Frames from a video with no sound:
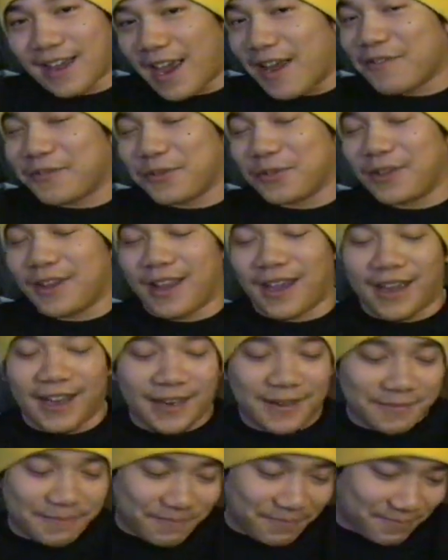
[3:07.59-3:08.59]
after
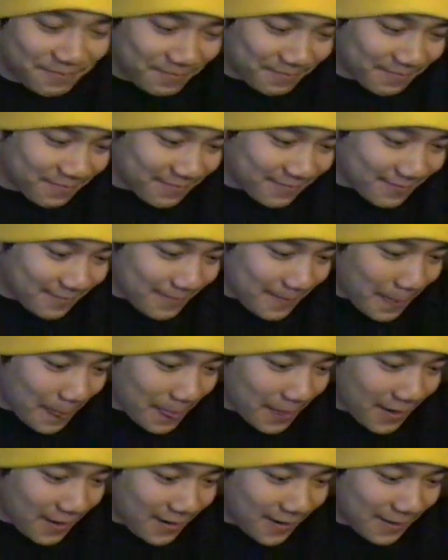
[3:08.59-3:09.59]
that.
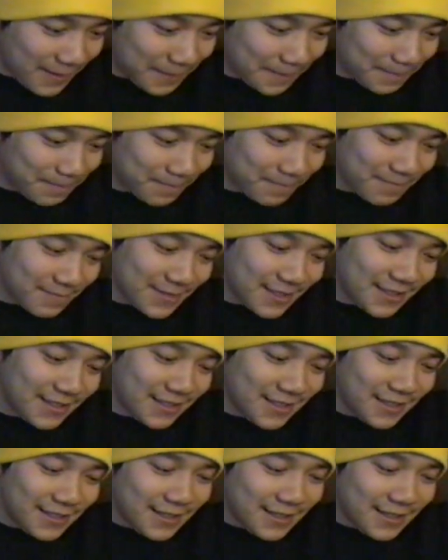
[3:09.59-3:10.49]
Um,